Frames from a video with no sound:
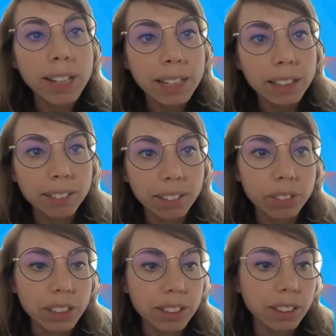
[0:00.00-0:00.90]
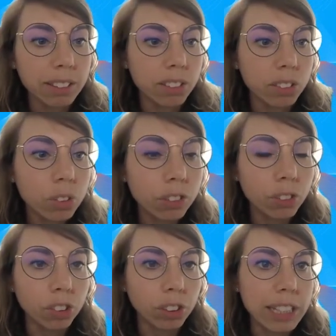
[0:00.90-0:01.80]
integrating this new
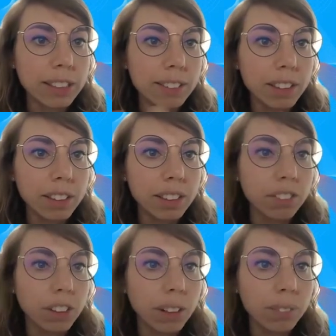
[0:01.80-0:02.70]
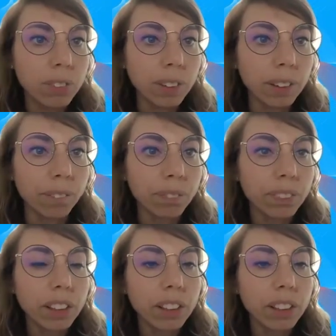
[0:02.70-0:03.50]
functionality developed in